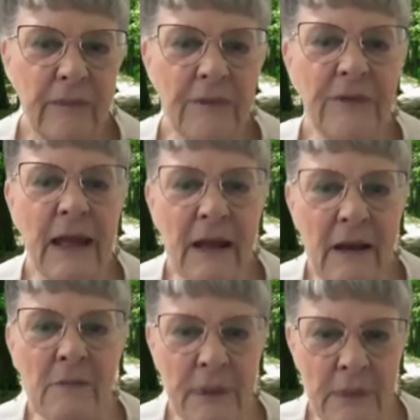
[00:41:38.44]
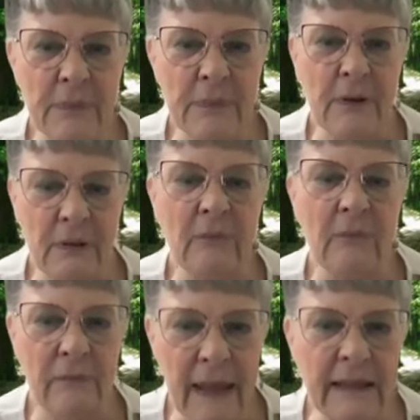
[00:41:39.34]
You have to help people
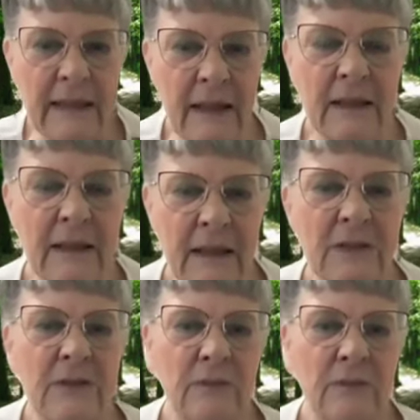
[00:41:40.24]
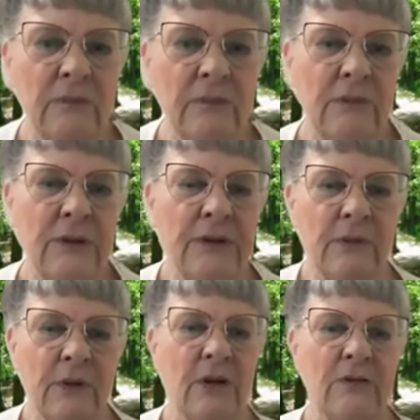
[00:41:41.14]
make that connection with the
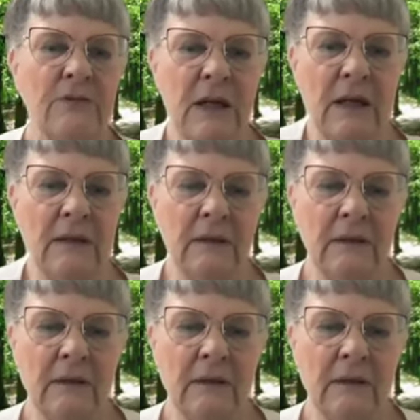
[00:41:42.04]
work you've done.